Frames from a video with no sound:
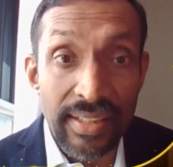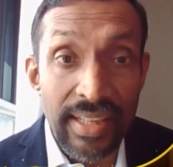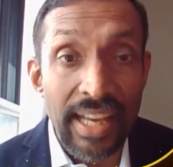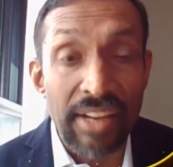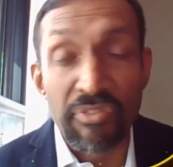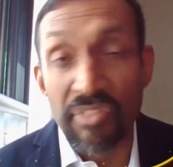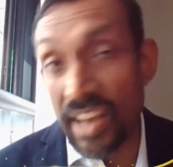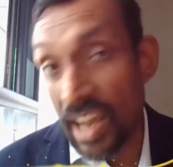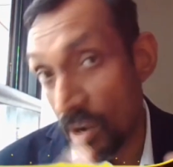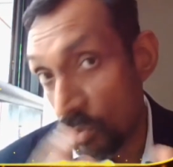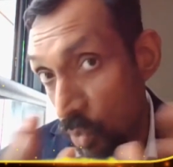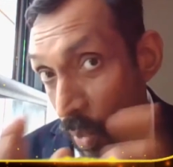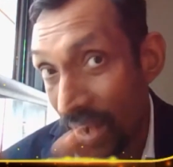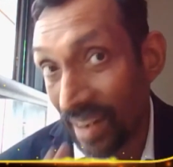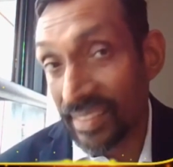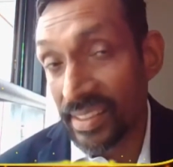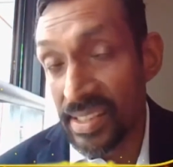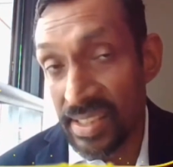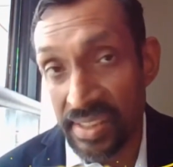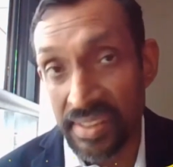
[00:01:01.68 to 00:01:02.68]
that we have won
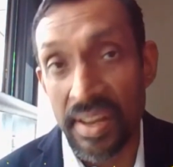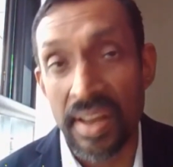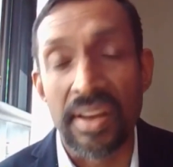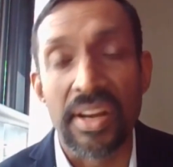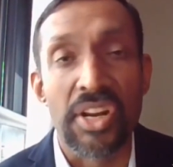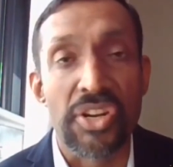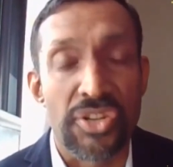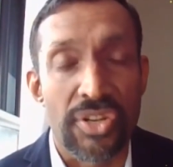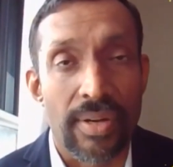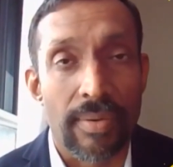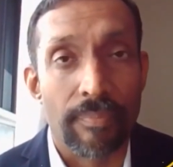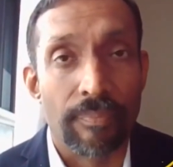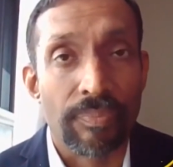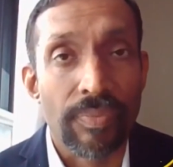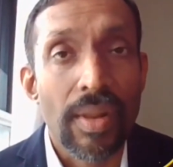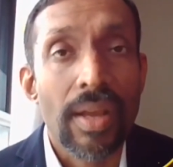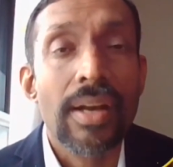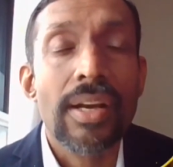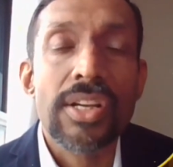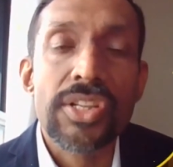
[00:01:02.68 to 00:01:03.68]
this recognition
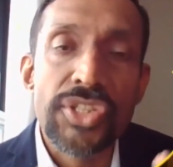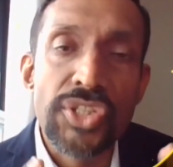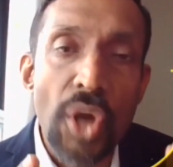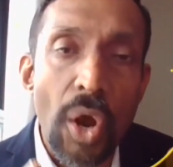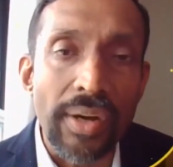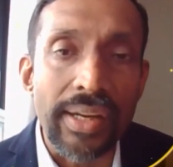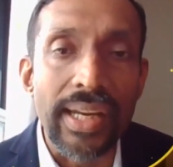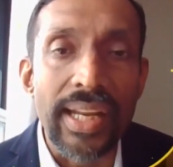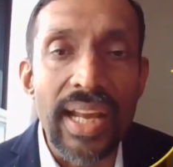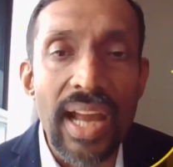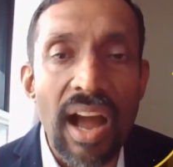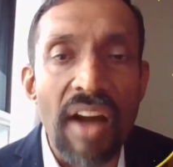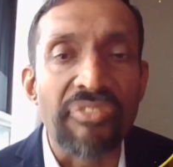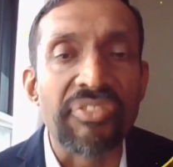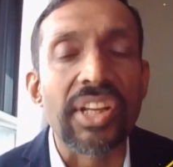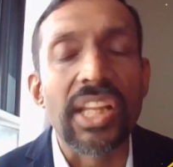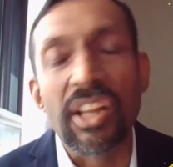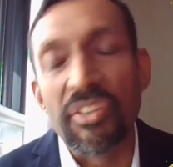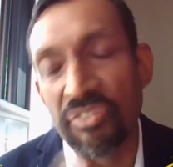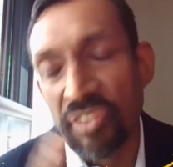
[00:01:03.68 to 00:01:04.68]
shortly after
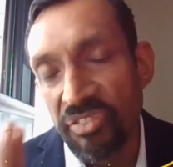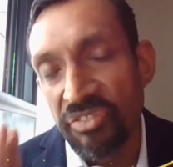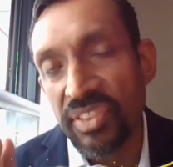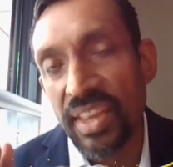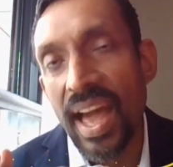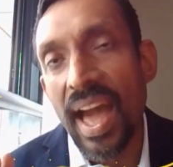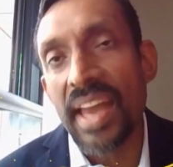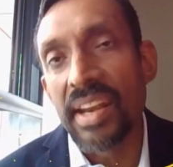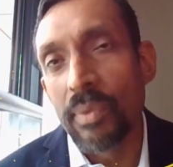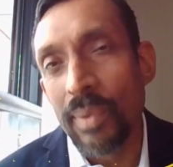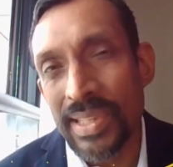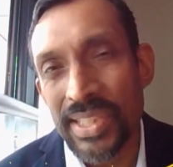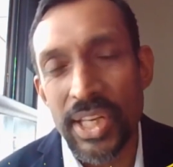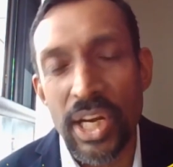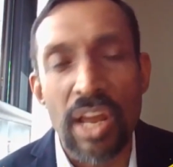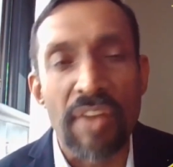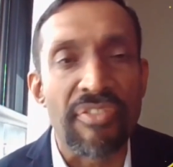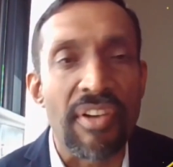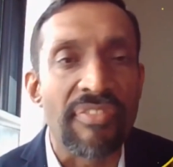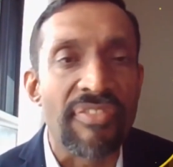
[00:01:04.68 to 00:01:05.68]
the fifth anniversary of our